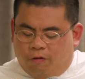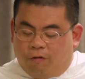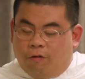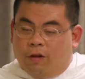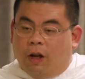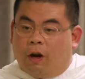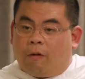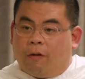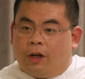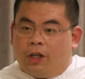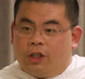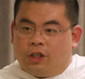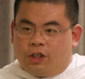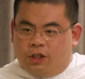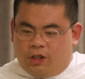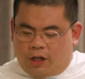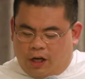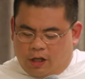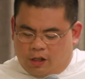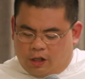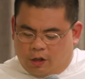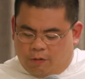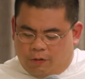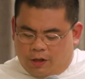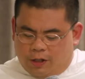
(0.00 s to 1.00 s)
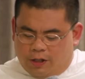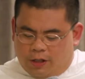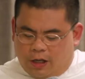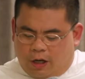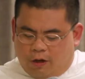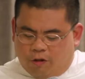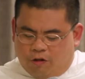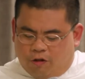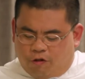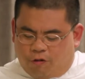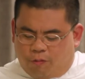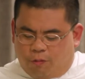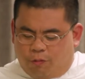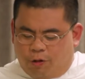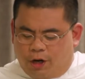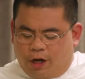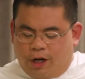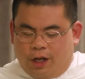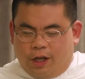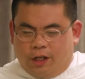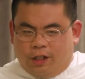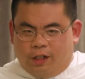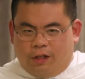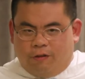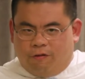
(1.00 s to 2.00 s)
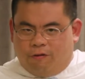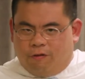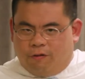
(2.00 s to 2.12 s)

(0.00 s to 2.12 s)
flourish as a result of brilliant